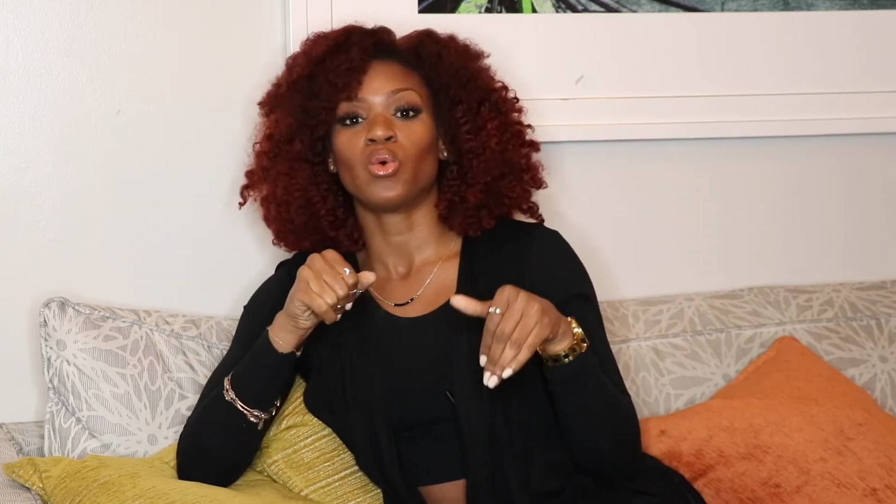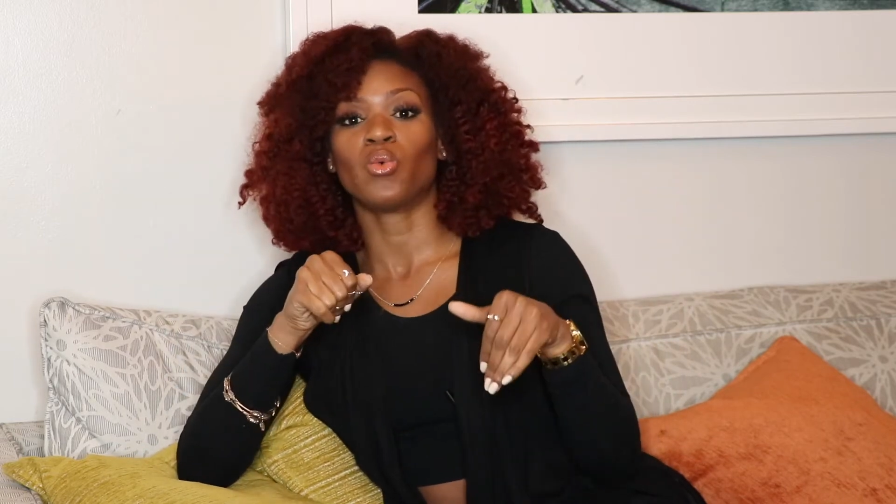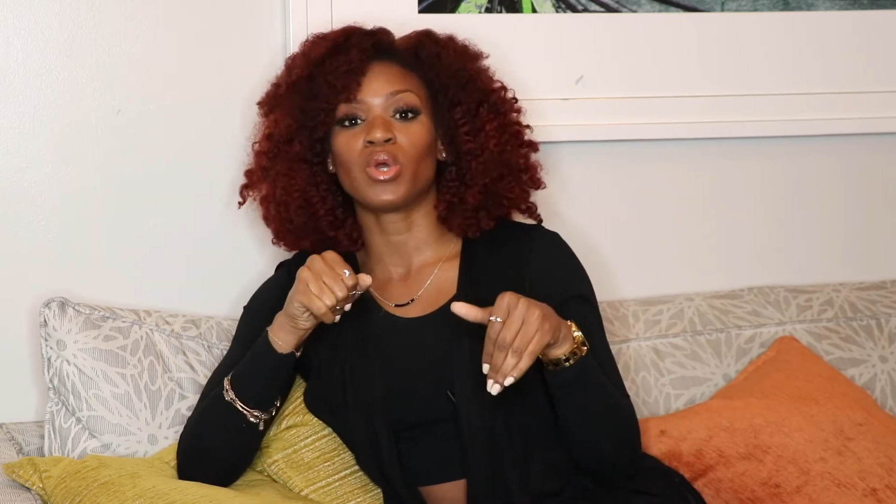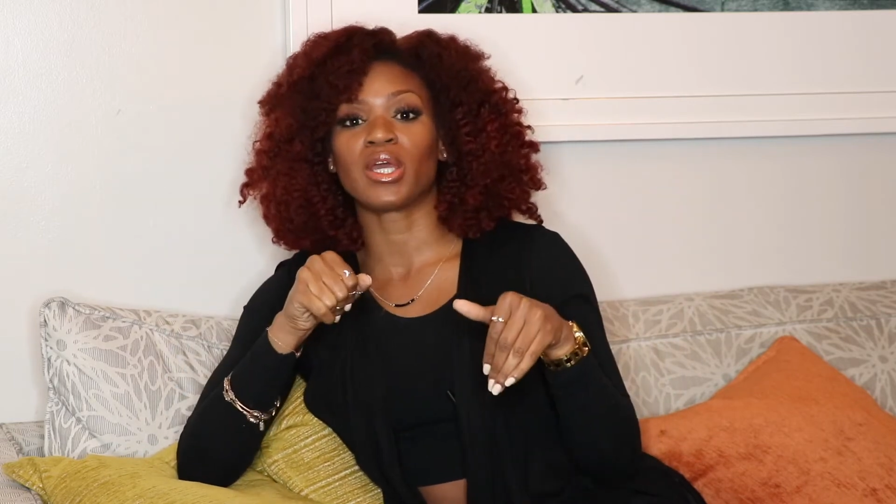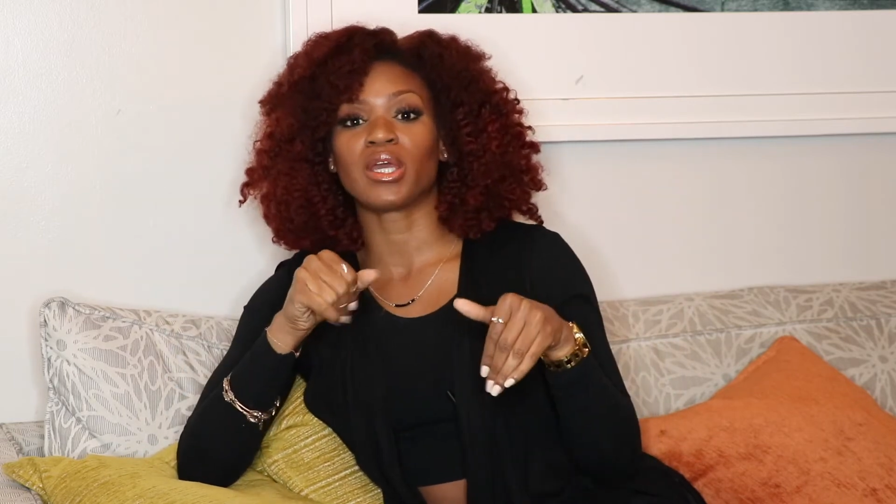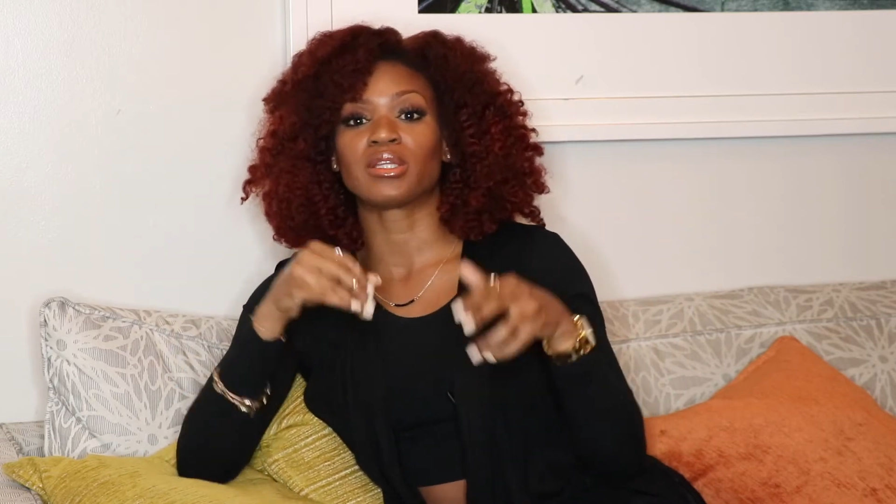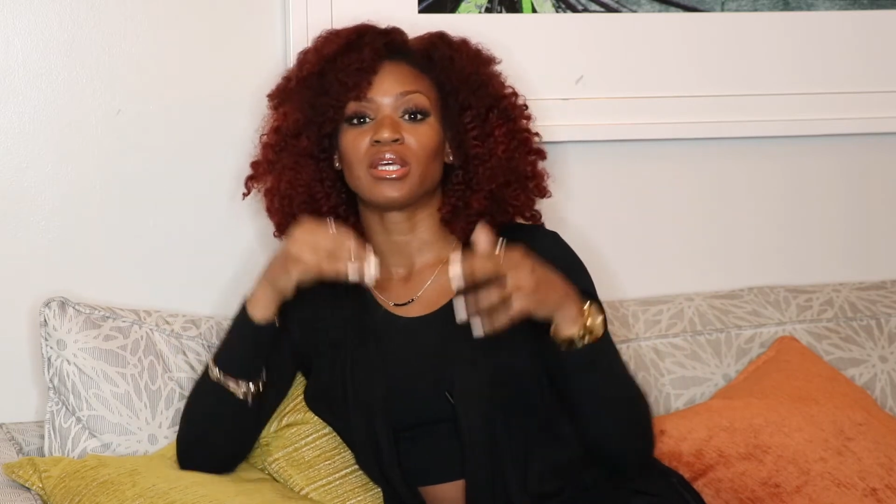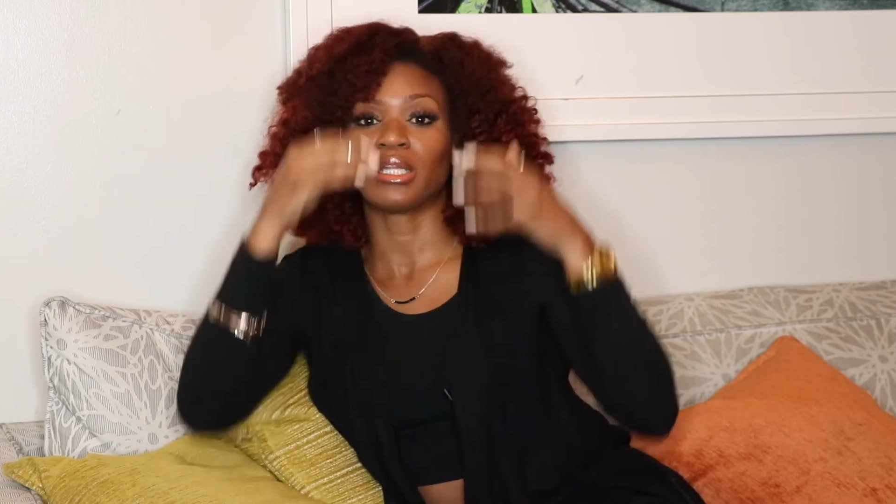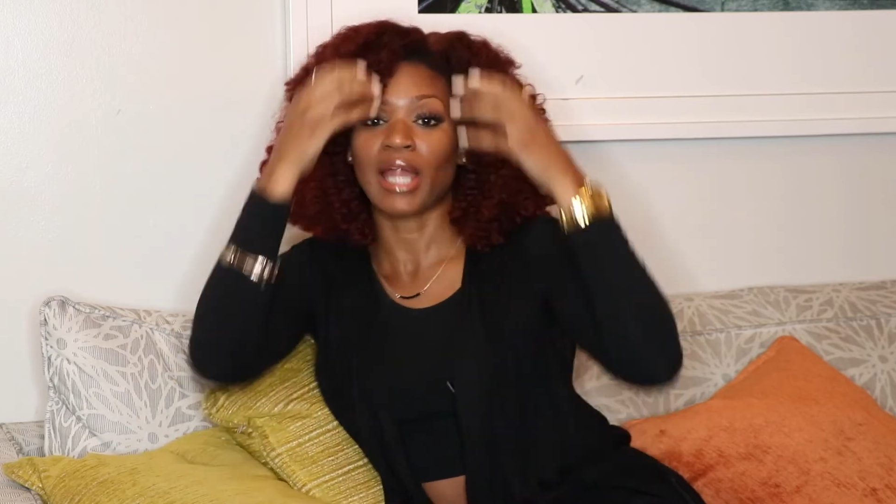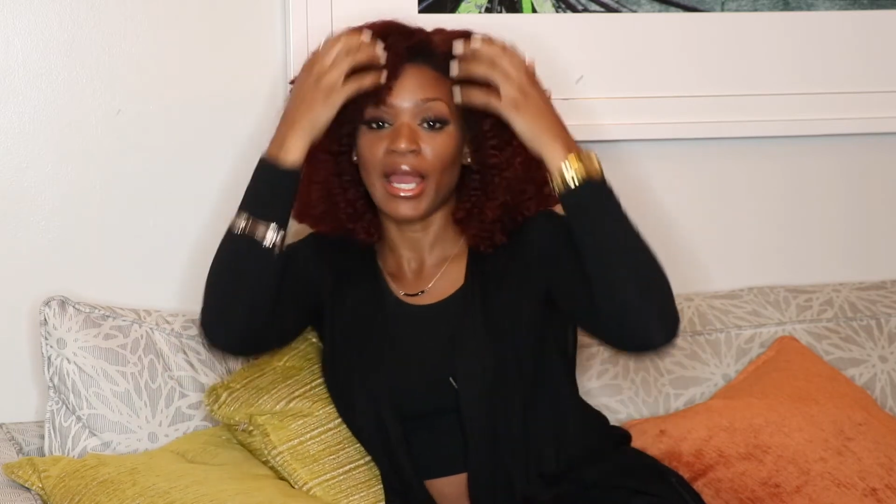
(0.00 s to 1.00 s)
with
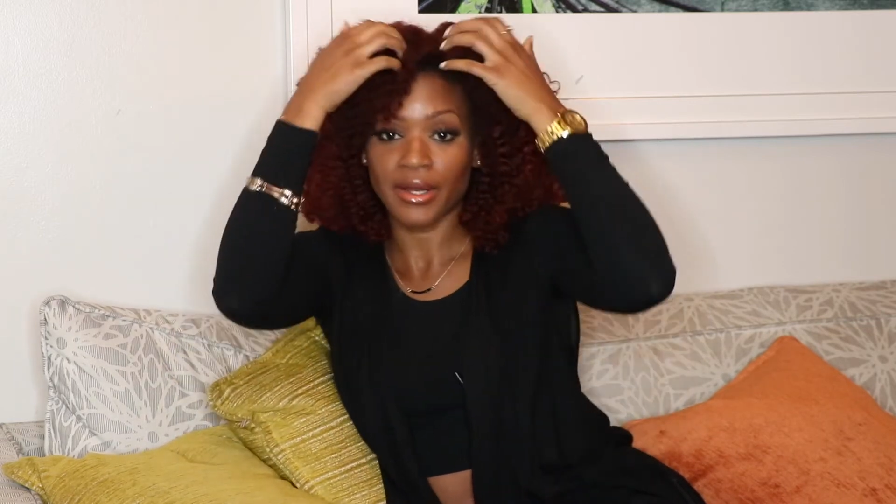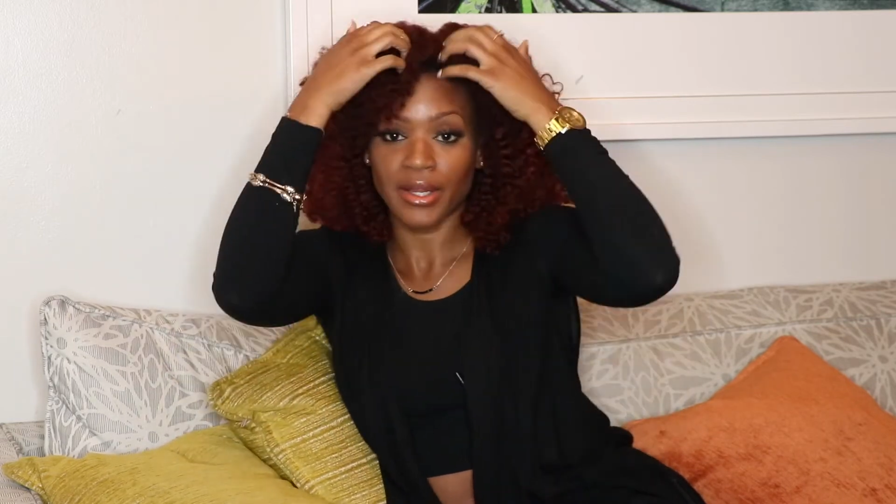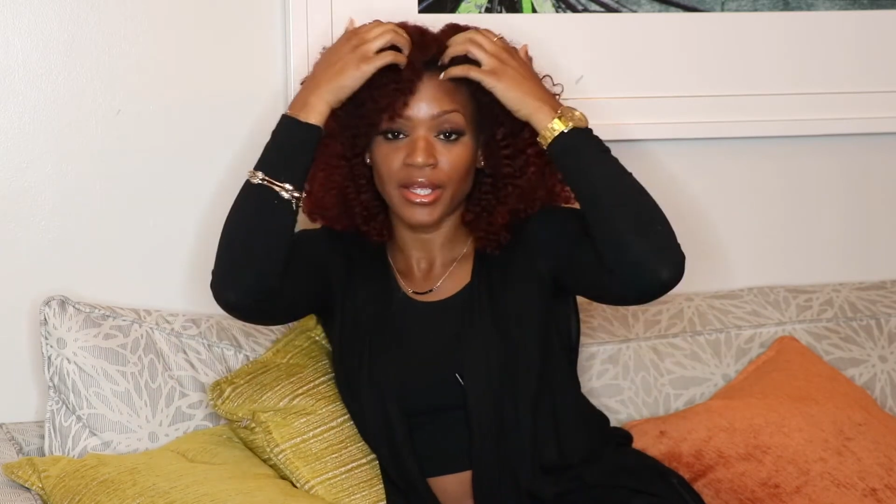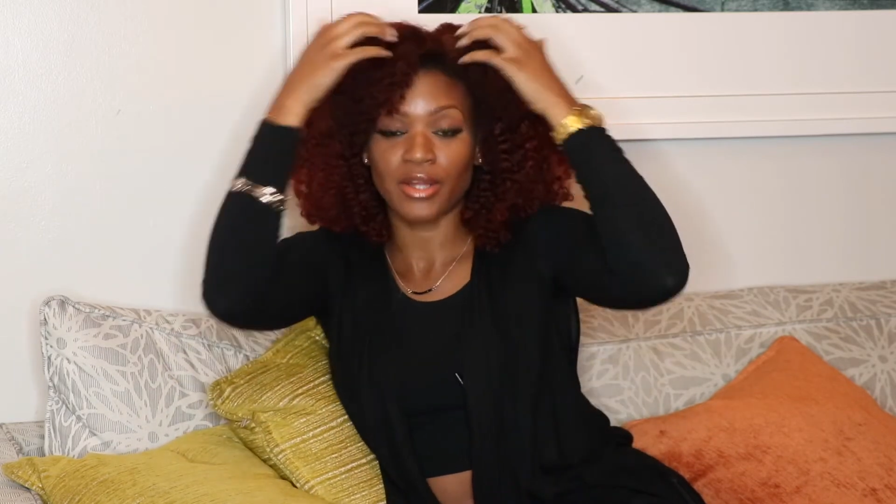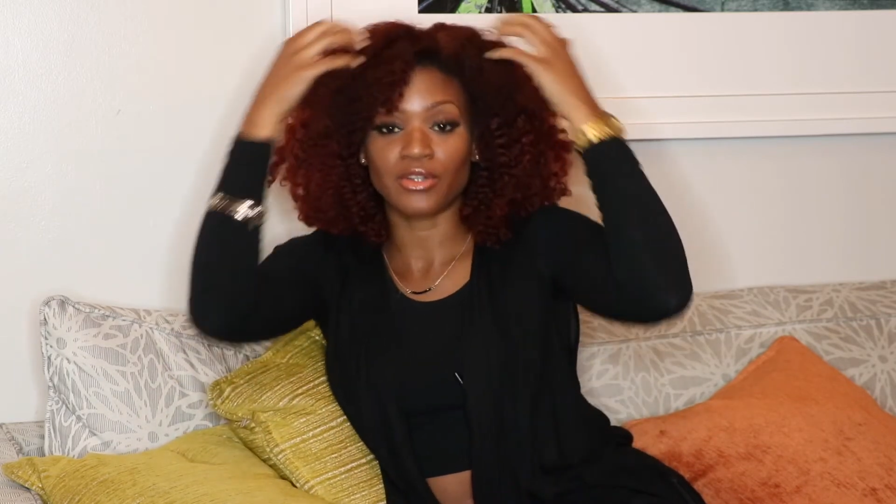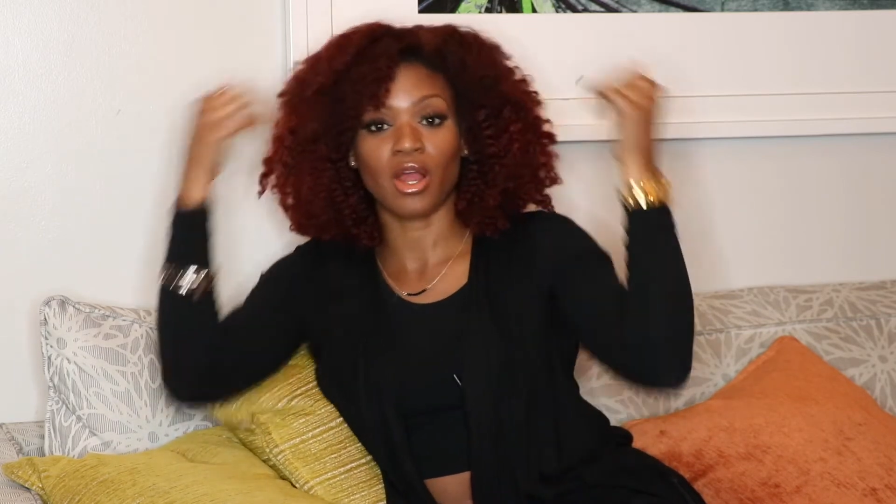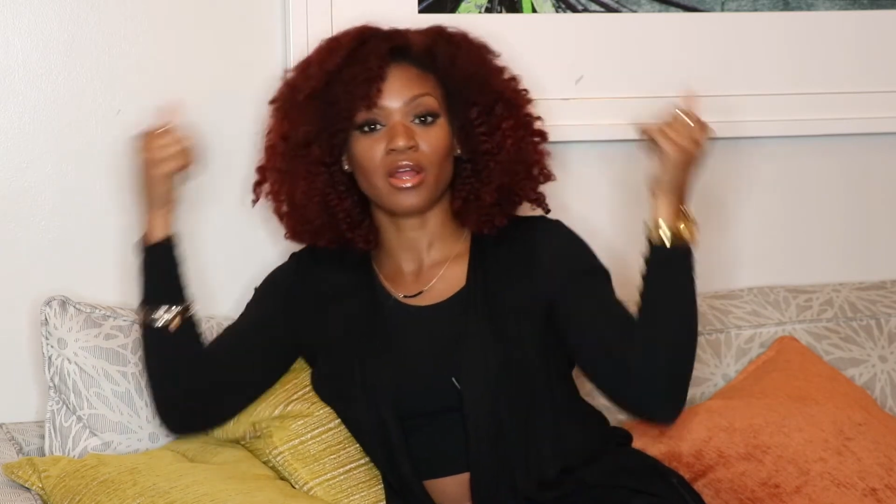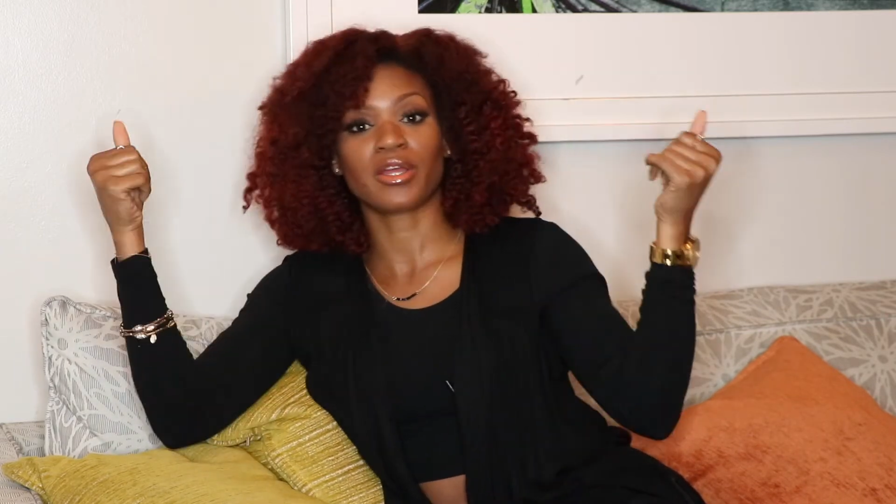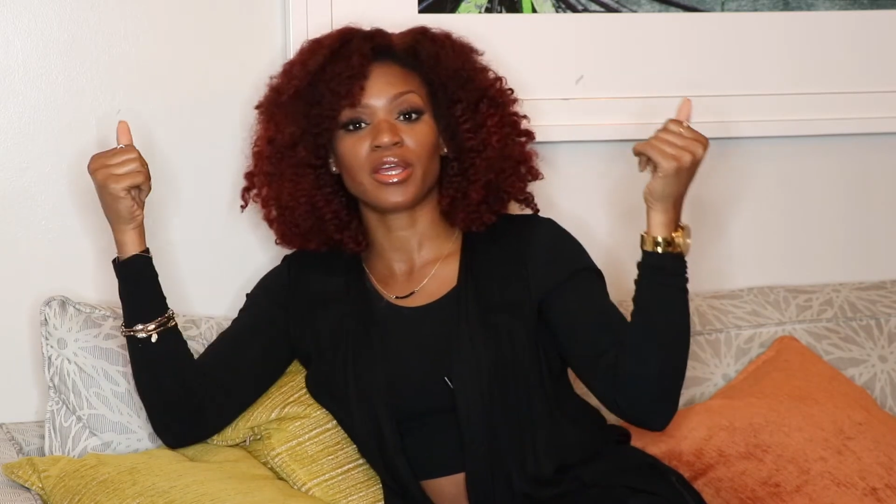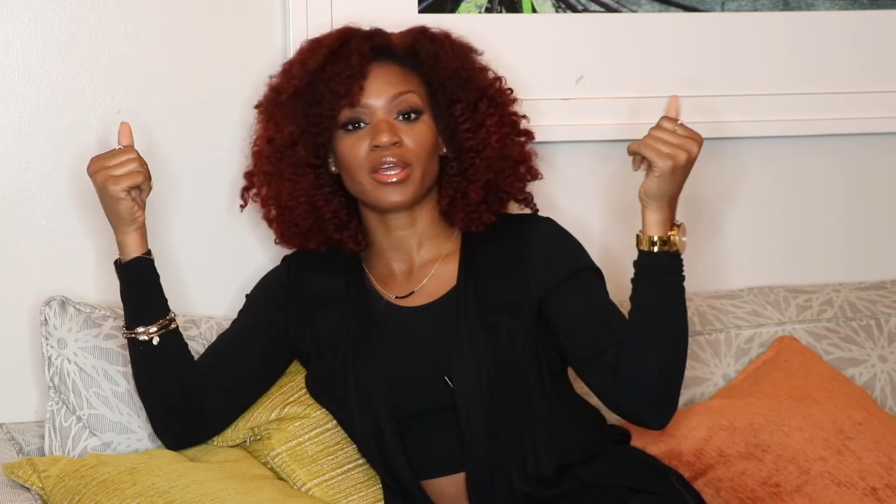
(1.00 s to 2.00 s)
lighter hair,
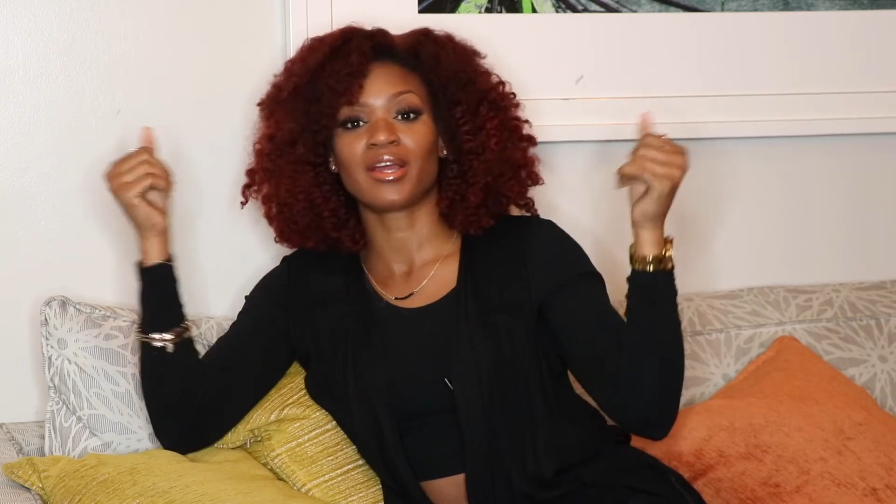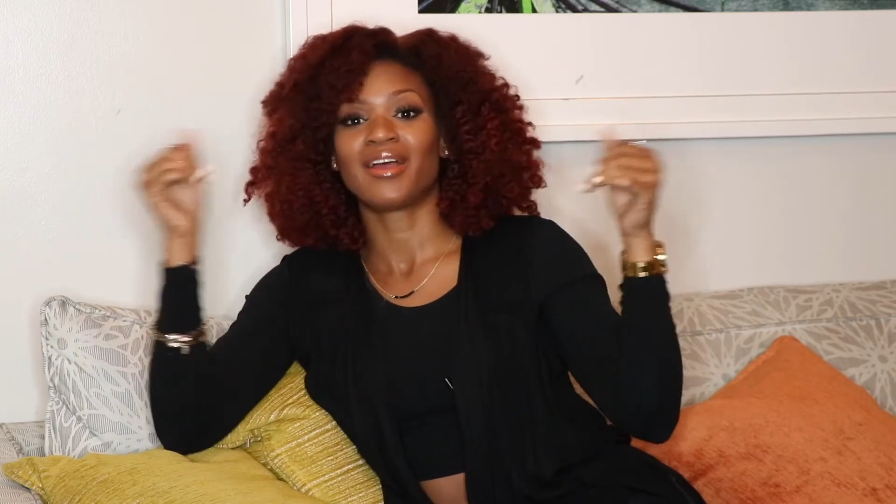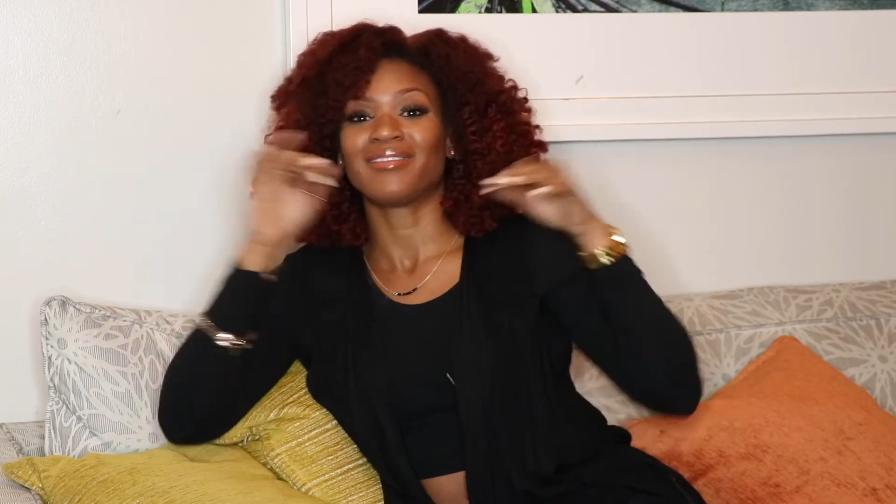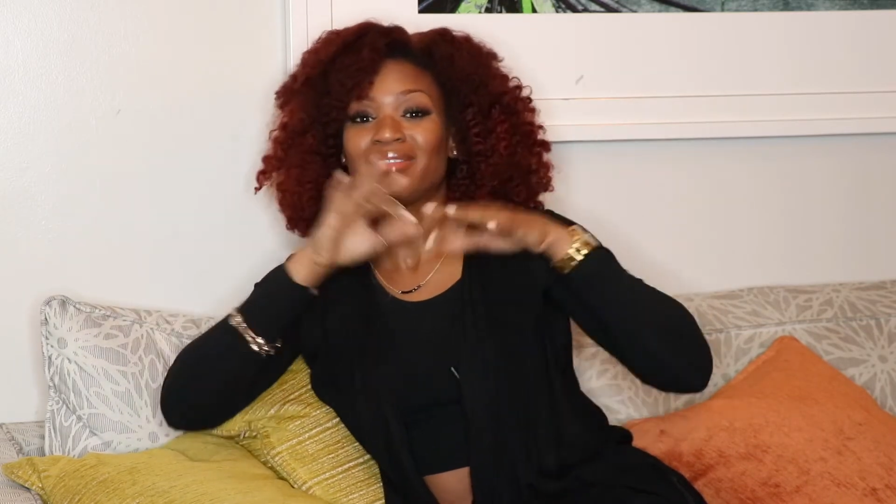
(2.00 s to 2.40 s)
darker hair,